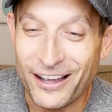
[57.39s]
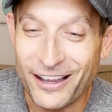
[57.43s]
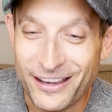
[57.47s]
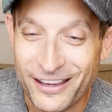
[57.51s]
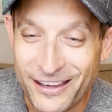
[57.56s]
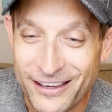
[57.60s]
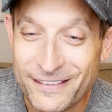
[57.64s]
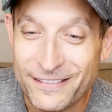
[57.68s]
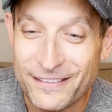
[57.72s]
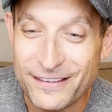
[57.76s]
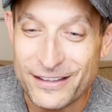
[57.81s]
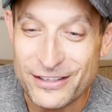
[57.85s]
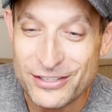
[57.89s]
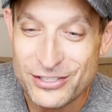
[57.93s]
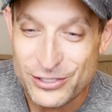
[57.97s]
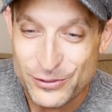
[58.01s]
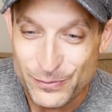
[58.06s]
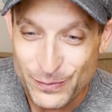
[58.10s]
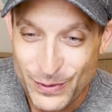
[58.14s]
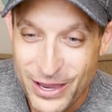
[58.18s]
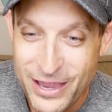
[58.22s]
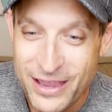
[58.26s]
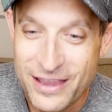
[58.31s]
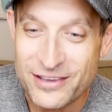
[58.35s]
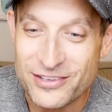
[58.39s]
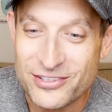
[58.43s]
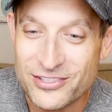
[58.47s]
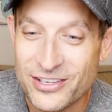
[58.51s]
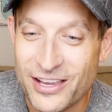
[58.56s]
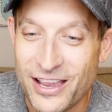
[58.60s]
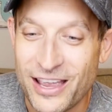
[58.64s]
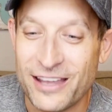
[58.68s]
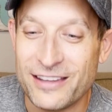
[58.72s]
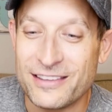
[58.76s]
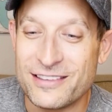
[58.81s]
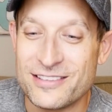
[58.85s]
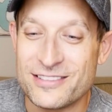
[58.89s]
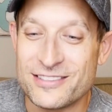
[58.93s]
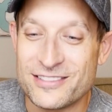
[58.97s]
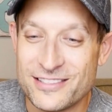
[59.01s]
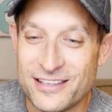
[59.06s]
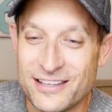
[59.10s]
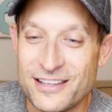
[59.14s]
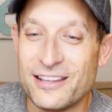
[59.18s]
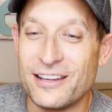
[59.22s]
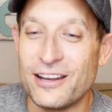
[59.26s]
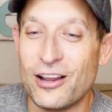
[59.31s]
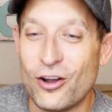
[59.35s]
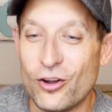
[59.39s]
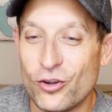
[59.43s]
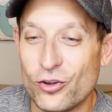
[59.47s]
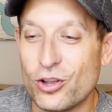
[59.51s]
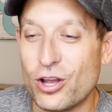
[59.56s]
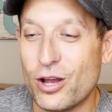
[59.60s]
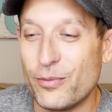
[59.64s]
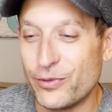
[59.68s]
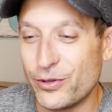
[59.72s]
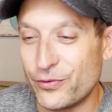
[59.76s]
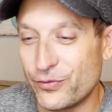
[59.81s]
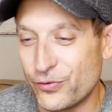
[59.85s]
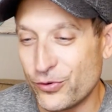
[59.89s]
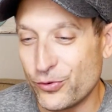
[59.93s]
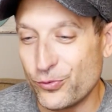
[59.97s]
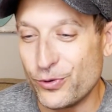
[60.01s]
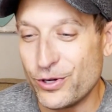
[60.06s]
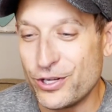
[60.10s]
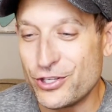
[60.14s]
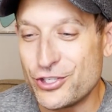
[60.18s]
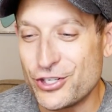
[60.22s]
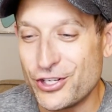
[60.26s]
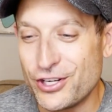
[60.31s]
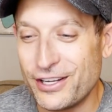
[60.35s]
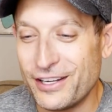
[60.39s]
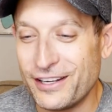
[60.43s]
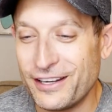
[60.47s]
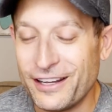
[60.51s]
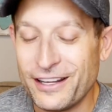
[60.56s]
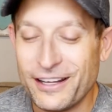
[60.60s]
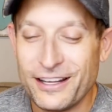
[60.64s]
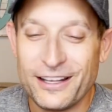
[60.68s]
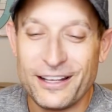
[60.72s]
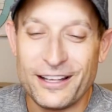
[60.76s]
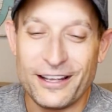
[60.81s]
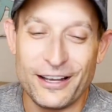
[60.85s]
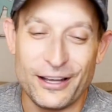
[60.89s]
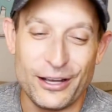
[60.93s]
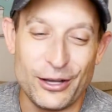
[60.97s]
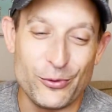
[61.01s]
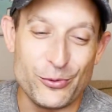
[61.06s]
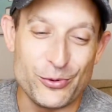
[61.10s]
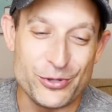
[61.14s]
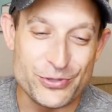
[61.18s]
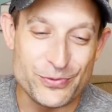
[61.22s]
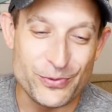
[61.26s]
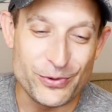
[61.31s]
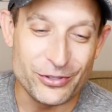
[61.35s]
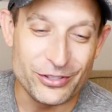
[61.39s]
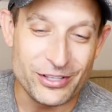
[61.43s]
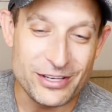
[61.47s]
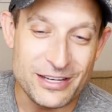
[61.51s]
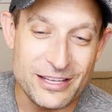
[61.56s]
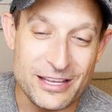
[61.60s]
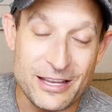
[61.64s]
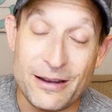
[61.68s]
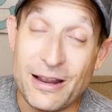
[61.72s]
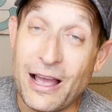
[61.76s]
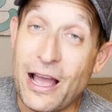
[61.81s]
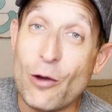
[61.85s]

in this space, and to see it all come to fruition was really neat.